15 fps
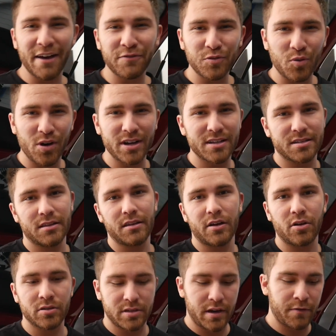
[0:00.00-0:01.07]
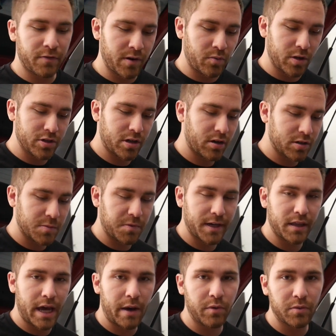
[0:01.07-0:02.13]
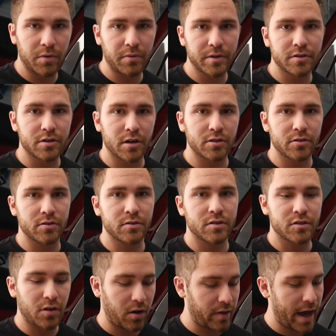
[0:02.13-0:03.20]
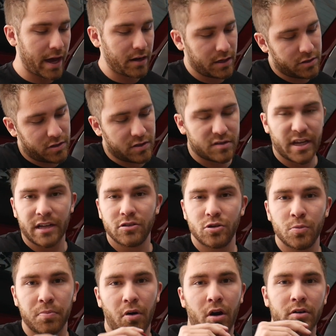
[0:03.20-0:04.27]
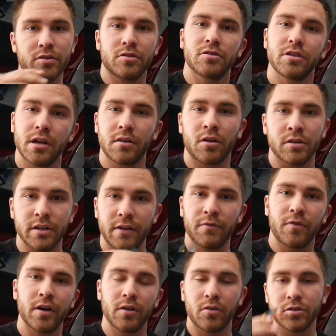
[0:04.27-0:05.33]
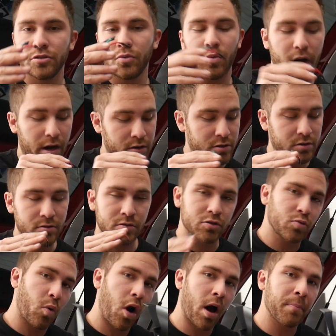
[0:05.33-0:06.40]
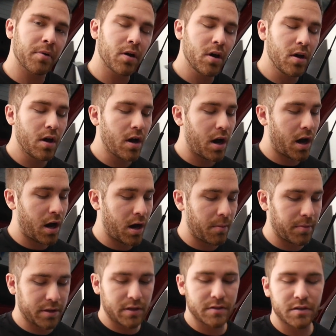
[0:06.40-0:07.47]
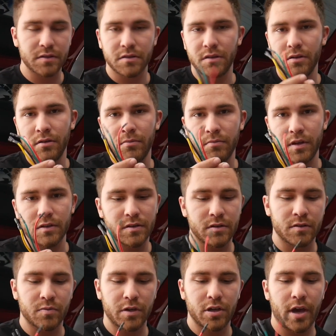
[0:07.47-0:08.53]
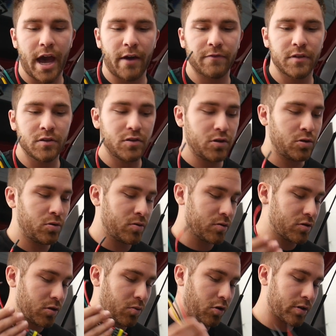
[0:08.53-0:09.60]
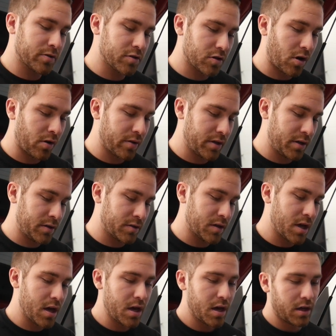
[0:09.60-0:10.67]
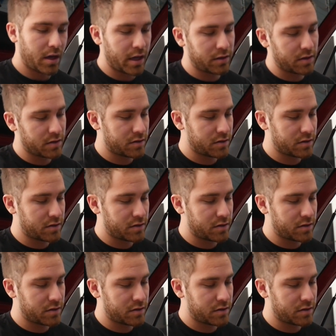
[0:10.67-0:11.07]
one is a little different, which I'll explain that one when we start to install that. It's just like 2 prongs are different, or 2 wires swap. But this is what you have to do. So we'll install these, get this